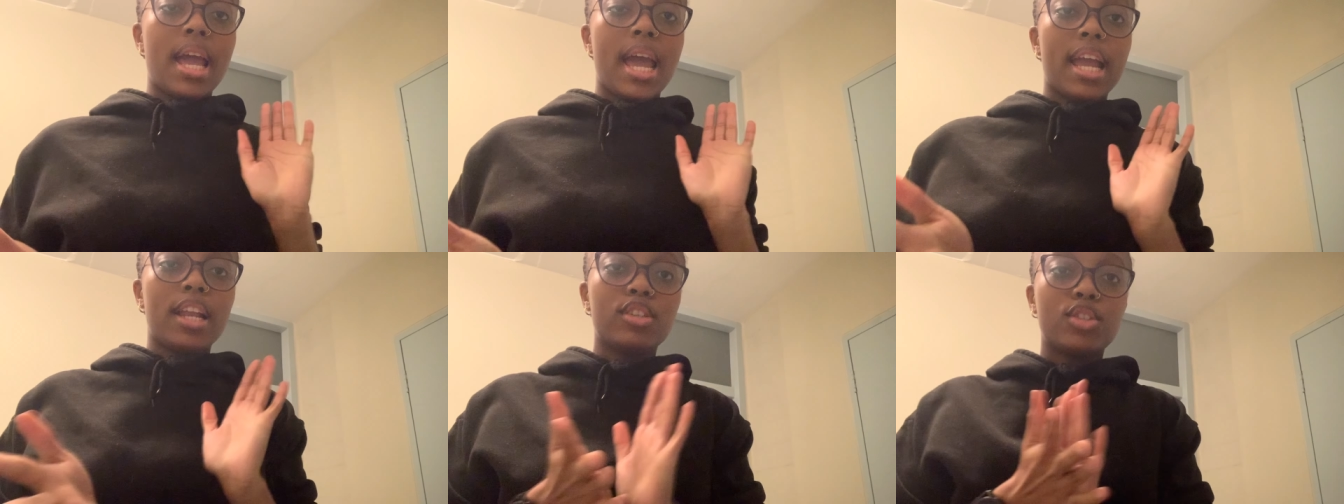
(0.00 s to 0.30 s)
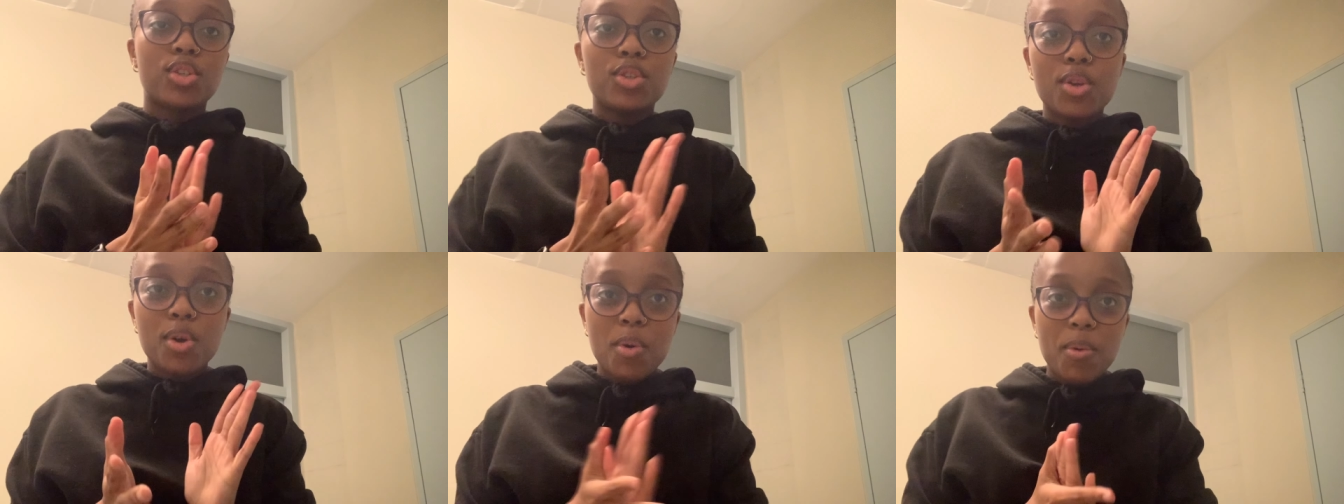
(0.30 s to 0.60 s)
And
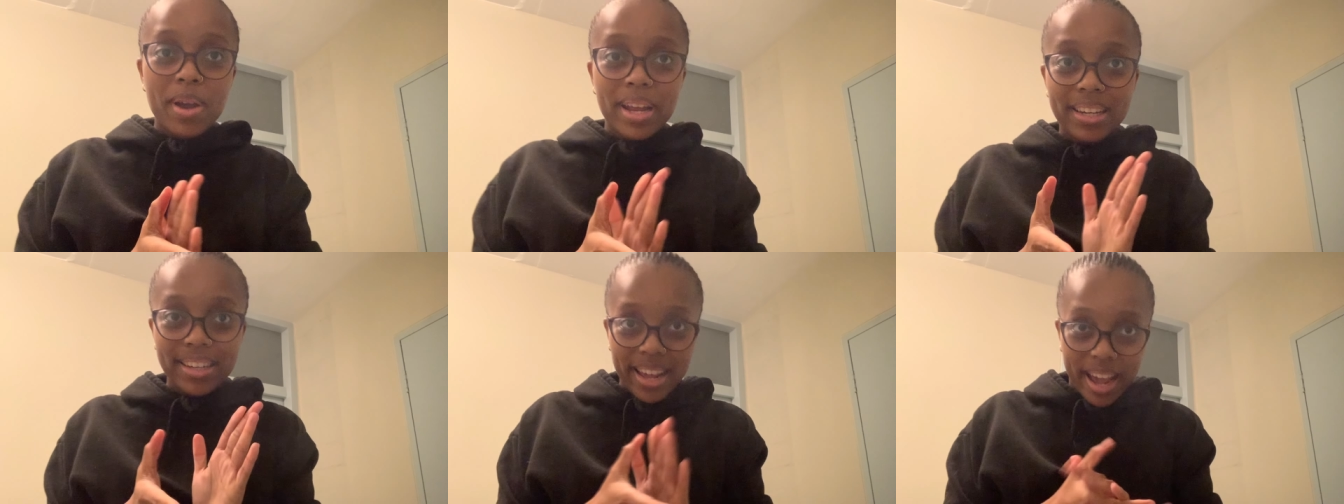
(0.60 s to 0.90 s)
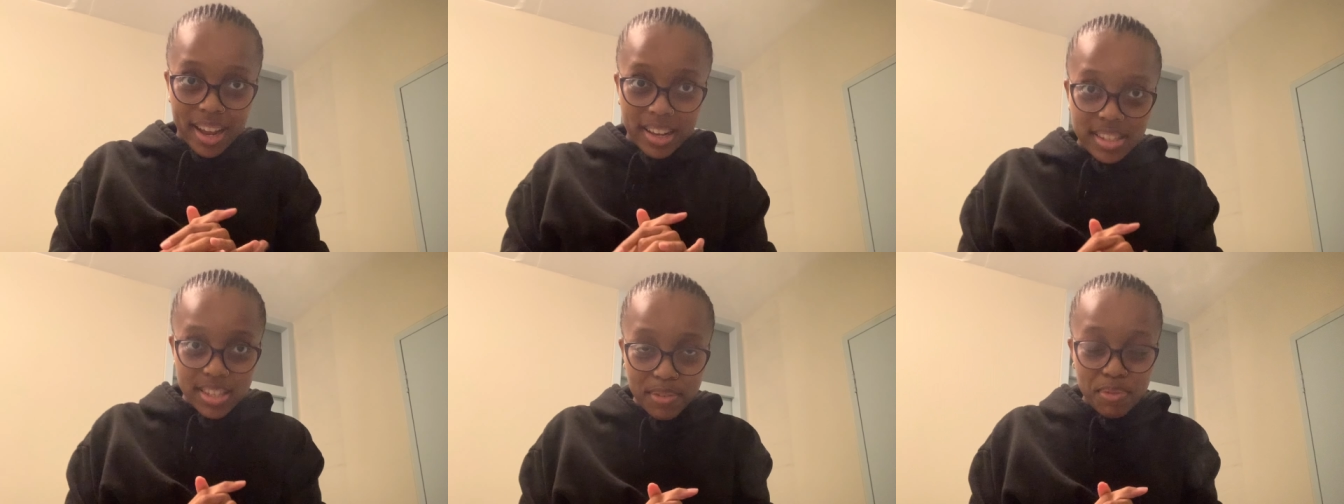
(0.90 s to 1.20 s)
you know what
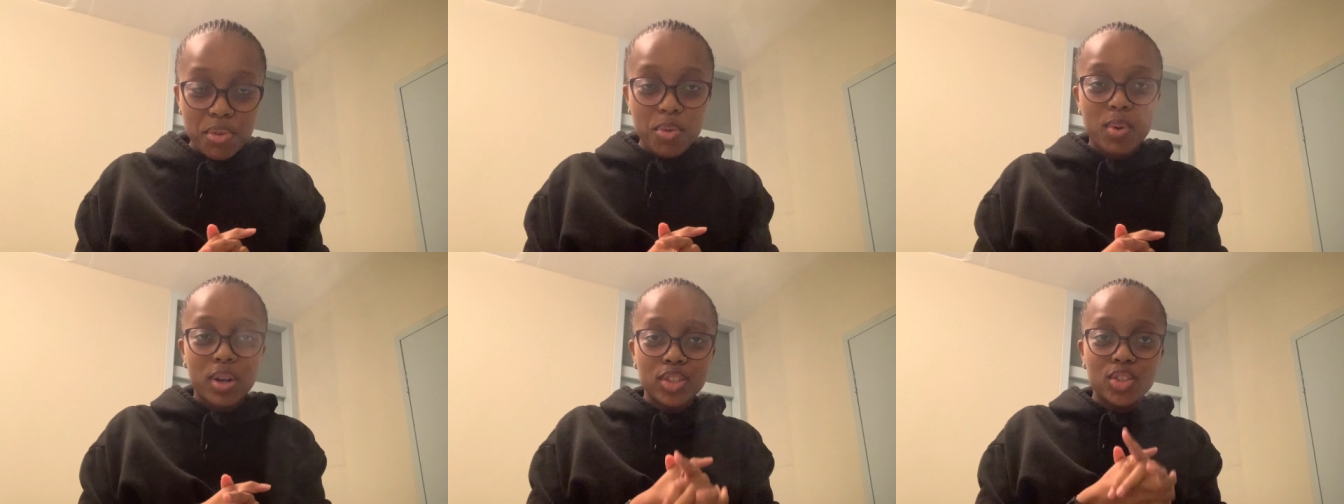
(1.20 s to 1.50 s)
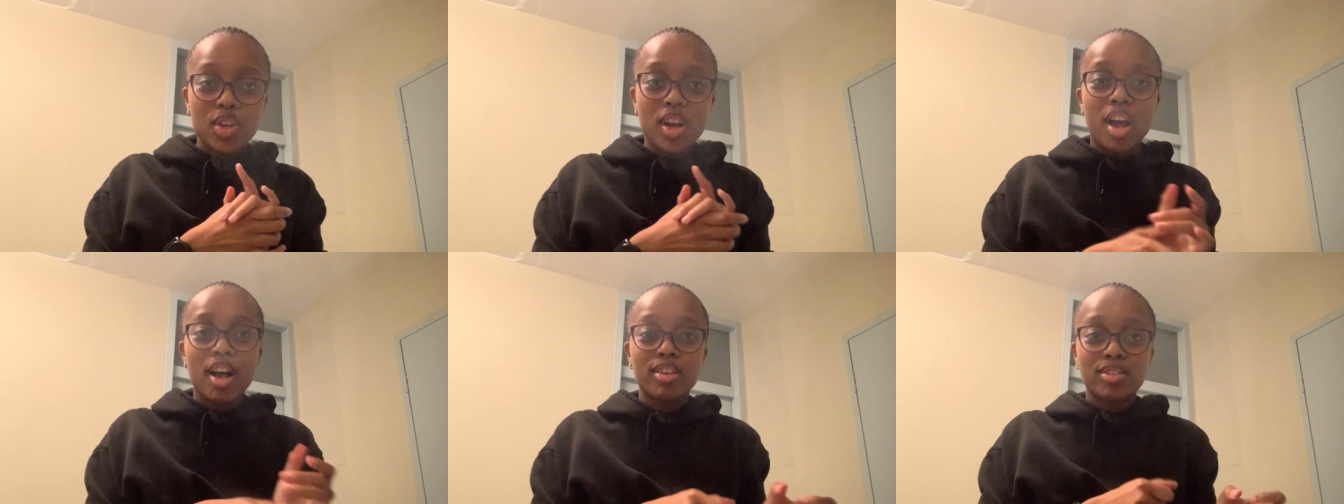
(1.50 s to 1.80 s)
guys, if you
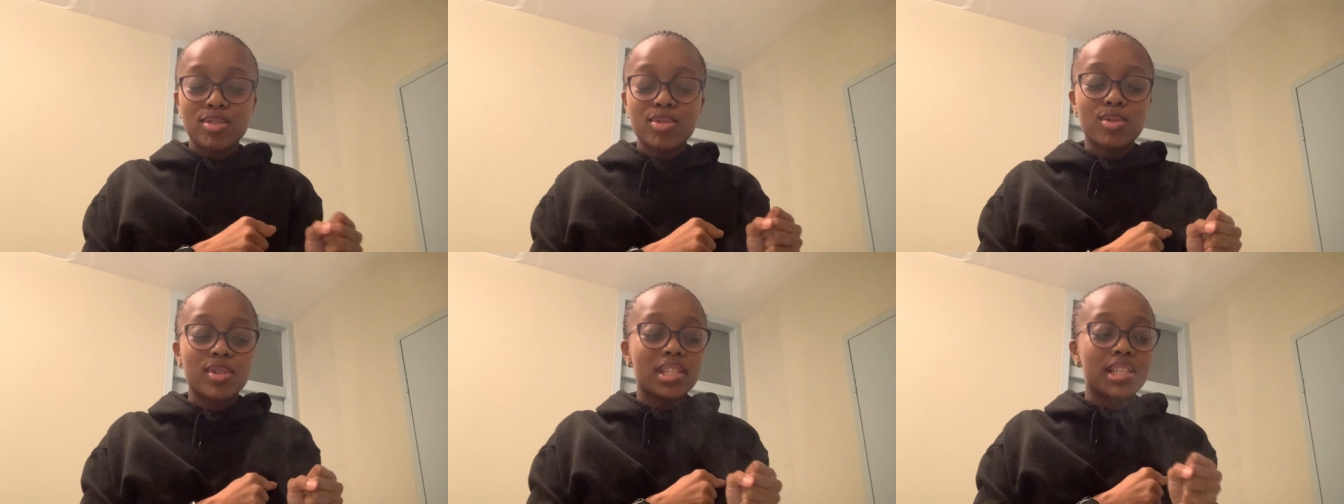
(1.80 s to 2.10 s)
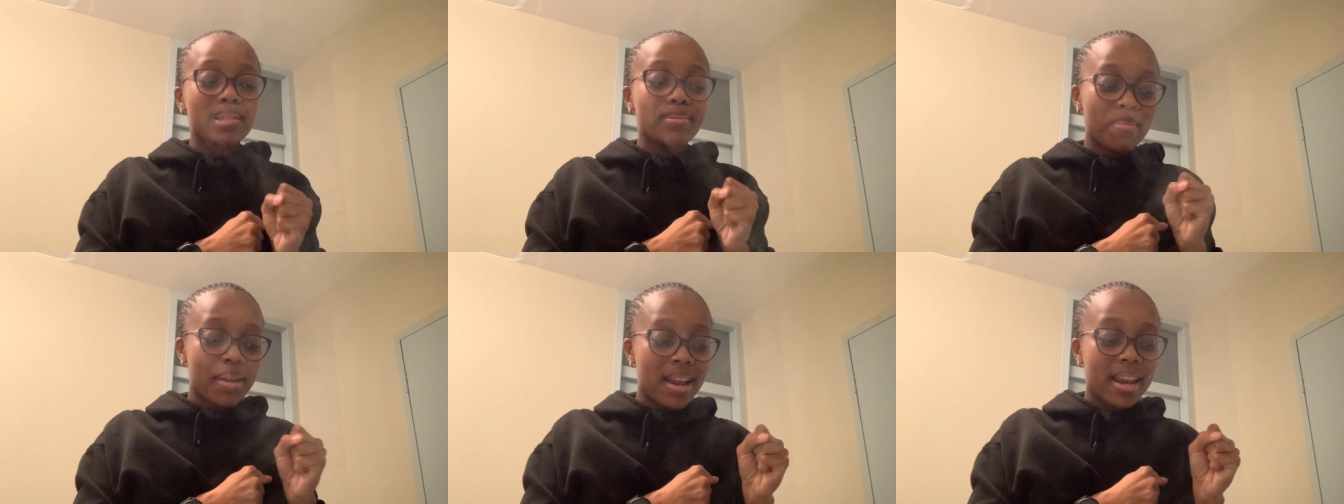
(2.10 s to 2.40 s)
want your house to
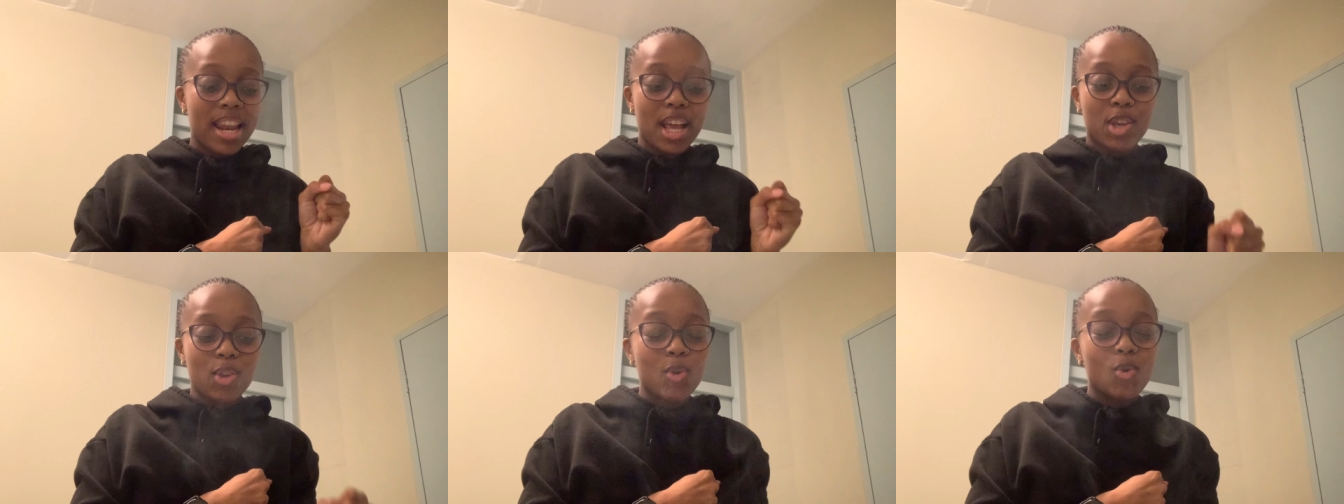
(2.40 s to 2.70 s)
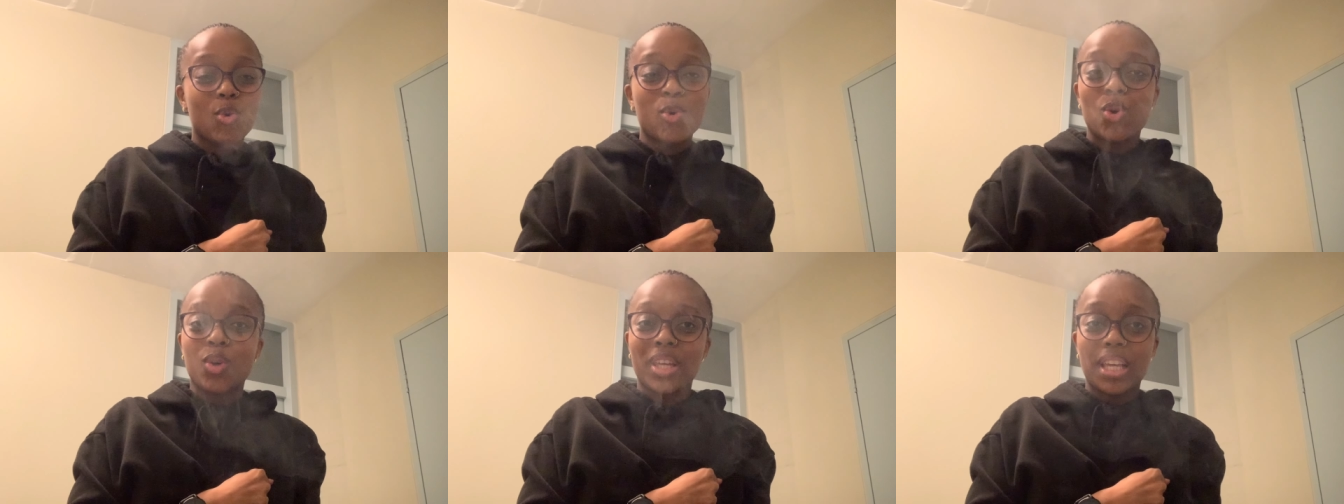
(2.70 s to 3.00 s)
smell like
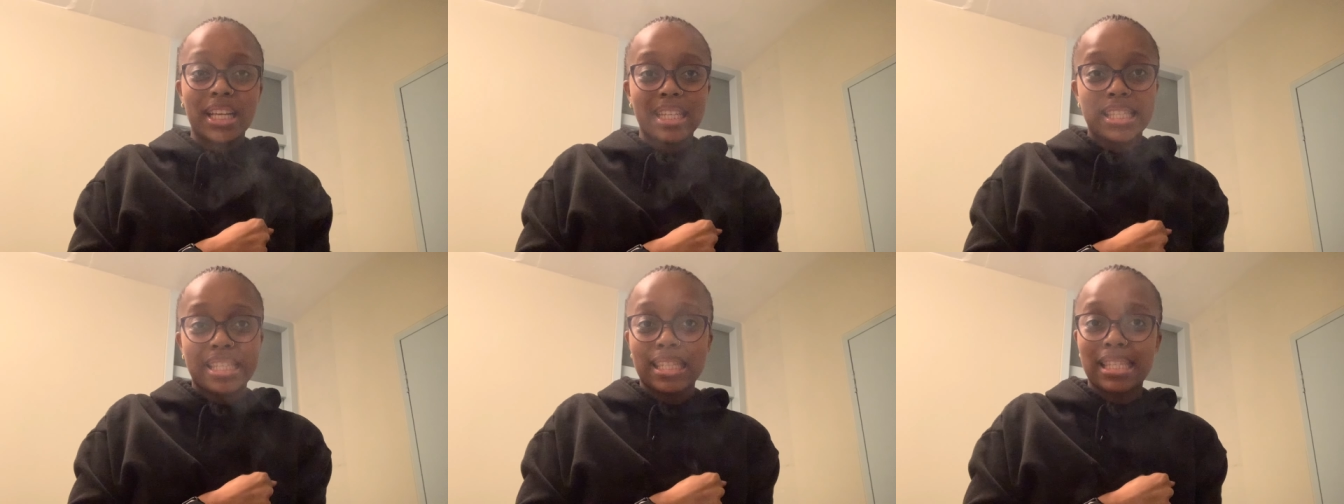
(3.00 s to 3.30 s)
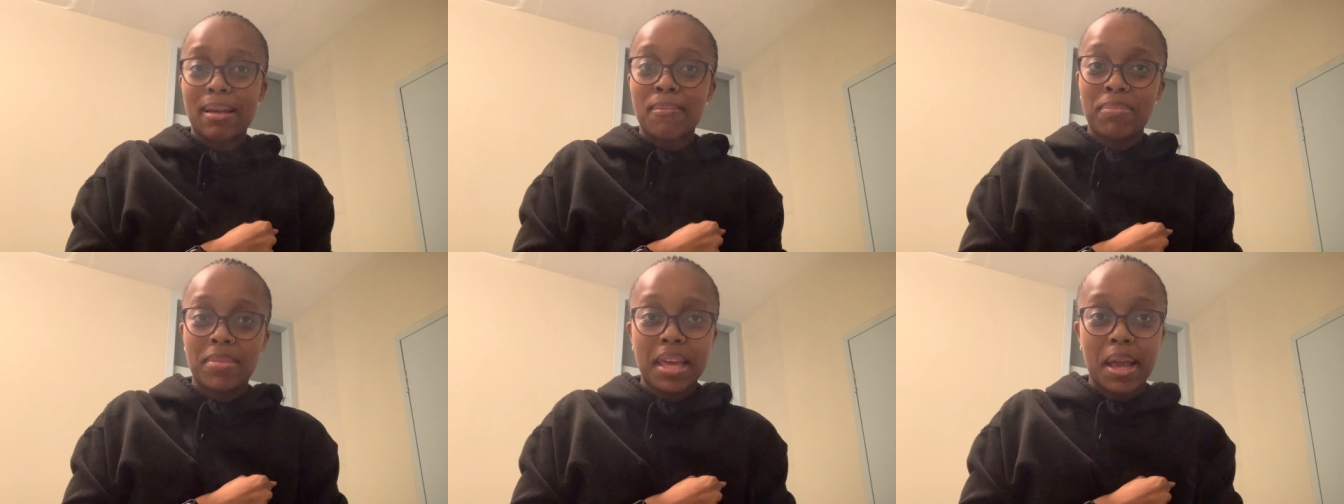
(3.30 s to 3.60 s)
you're cooking
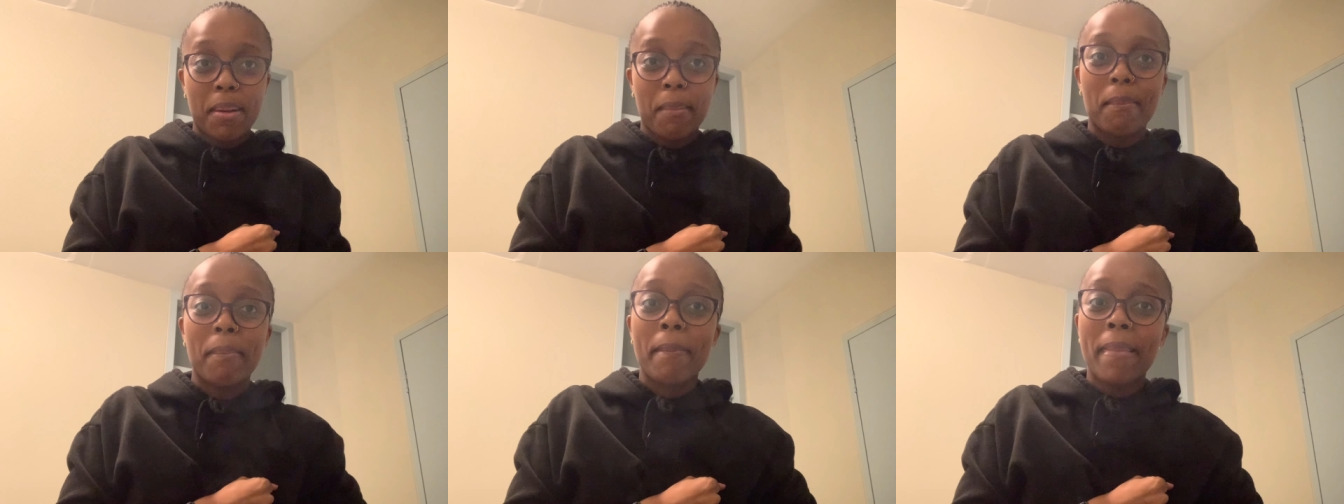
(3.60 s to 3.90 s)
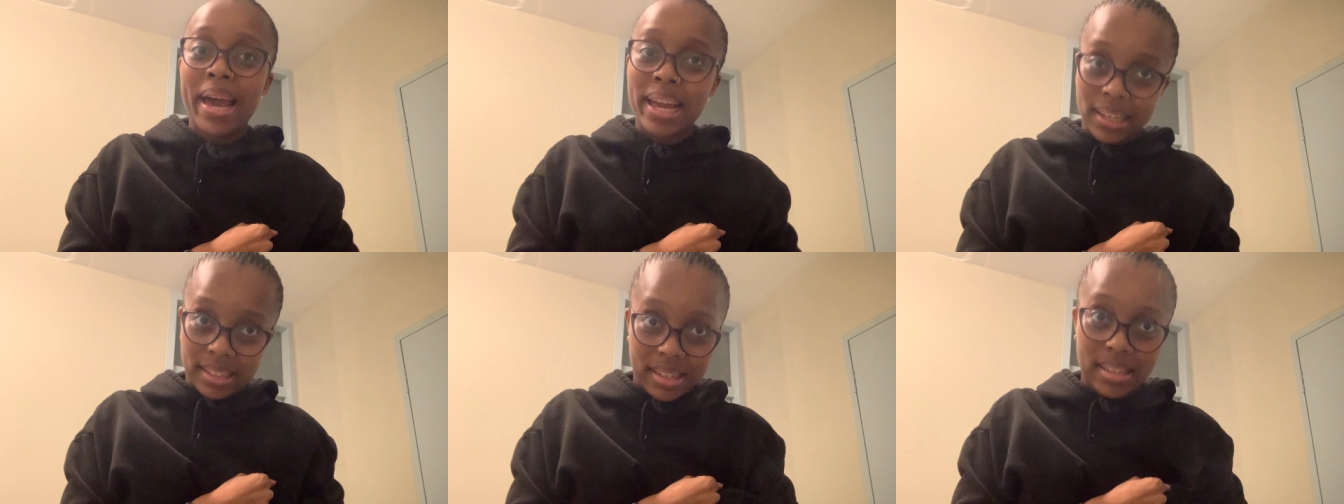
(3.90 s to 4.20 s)
something
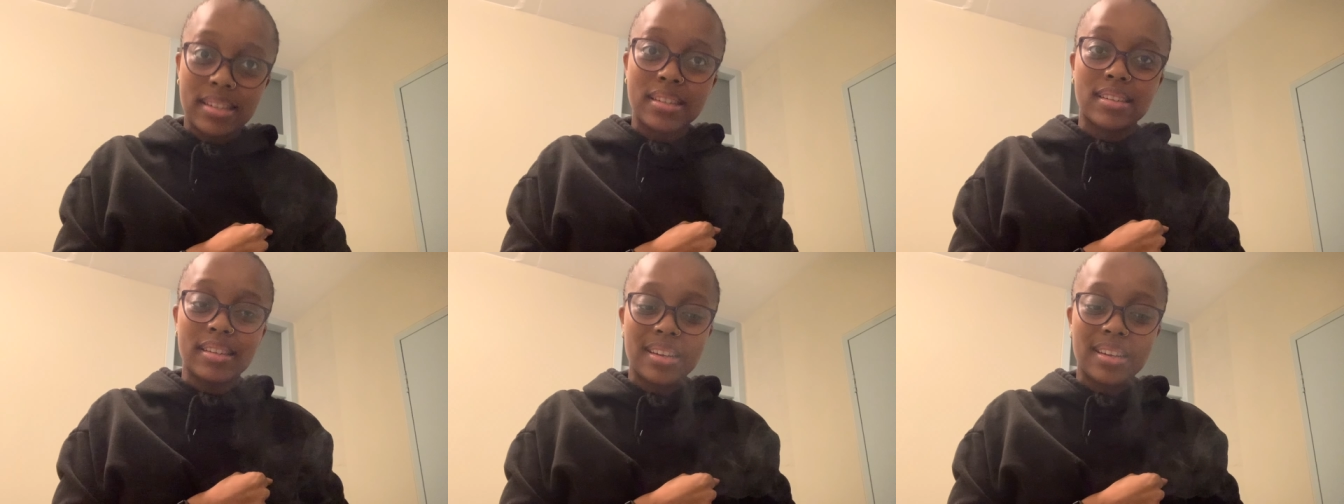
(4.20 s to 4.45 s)
nice,